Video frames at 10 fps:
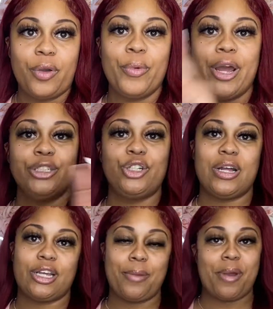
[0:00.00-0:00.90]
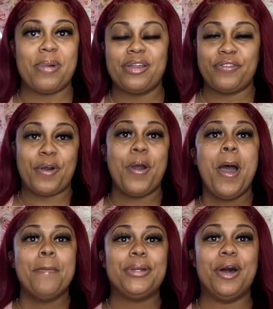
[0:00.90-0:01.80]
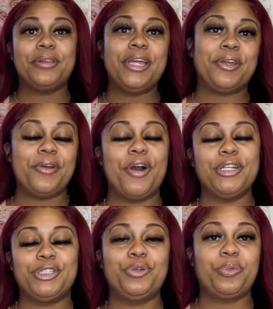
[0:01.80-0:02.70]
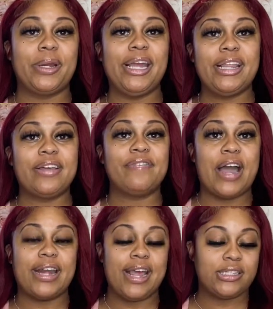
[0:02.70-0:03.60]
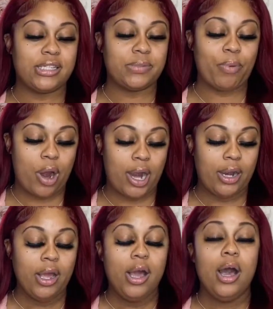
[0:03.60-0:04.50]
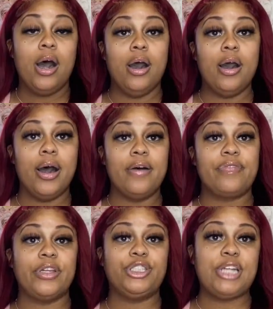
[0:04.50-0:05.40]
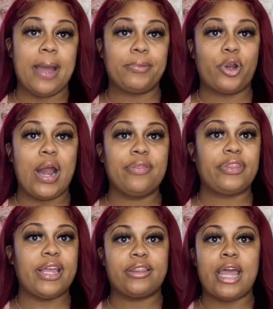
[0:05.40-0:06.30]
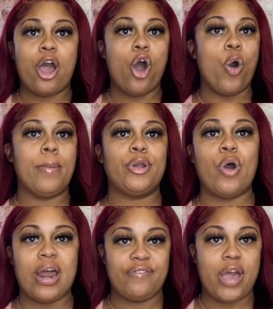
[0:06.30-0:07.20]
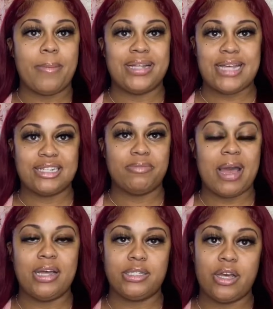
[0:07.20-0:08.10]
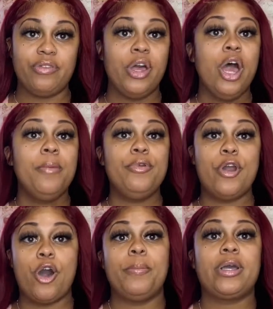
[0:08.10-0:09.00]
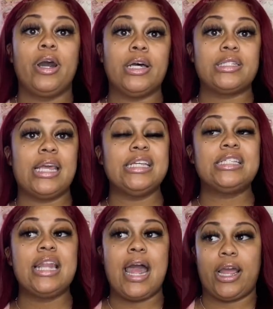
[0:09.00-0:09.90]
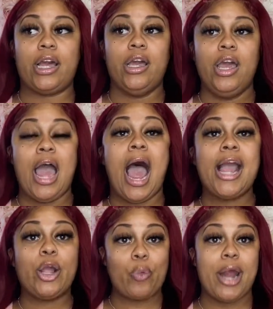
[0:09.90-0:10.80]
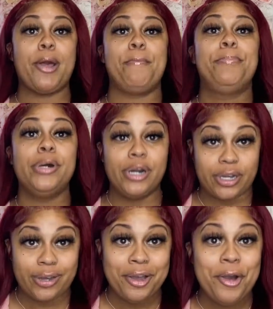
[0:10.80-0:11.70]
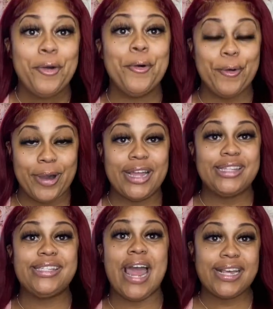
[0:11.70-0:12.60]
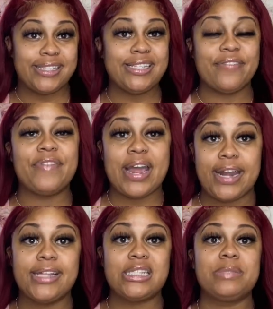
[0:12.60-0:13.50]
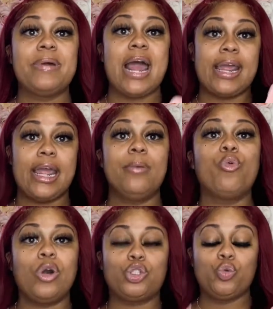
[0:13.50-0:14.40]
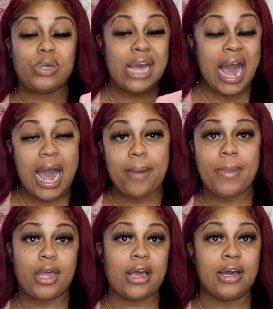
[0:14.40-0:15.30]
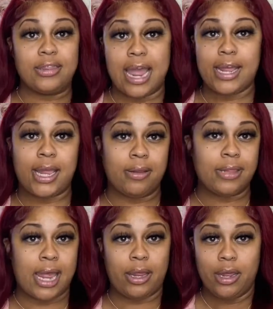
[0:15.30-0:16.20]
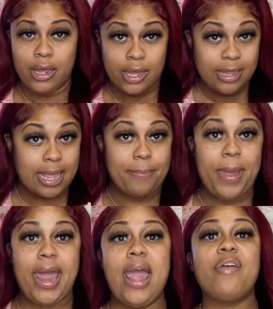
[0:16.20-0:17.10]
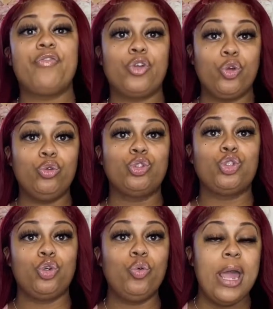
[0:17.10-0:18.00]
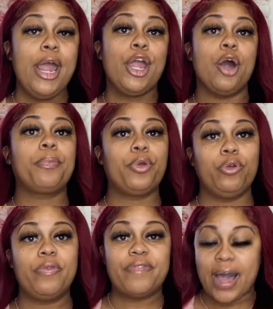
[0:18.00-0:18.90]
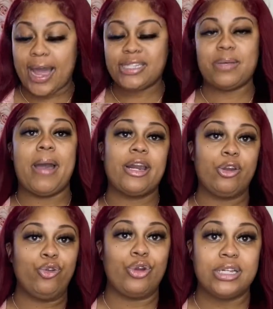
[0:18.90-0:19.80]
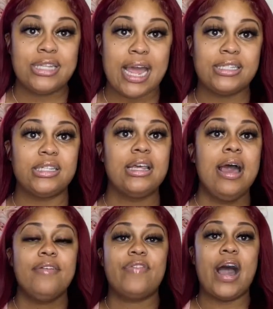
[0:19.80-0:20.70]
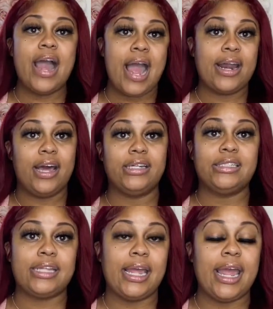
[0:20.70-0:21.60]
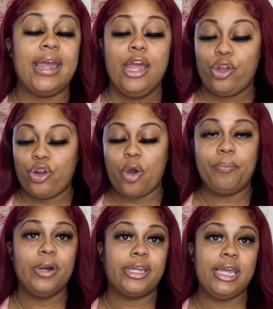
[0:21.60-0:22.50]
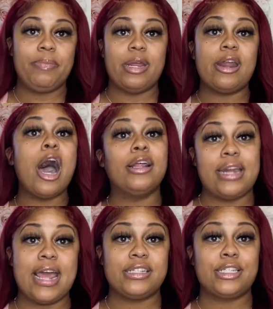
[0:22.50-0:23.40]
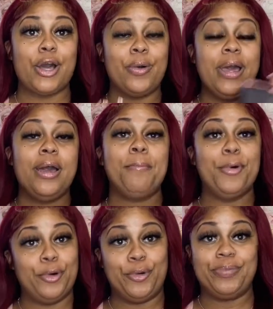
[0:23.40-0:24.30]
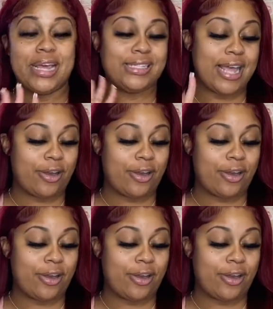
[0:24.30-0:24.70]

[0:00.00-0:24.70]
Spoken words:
Well, she's going to comment on my phone. But don't think you're going to read the finances part of the chapter and think that, oh, I'm going to know how to file my taxes by myself. No, because it's like I could write a book on taxes and finances. But I am going to guide, make a, that path for you to help you to find somebody to do your taxes. Find how to understand, you know, bookkeeping and all of that. So, boom, that's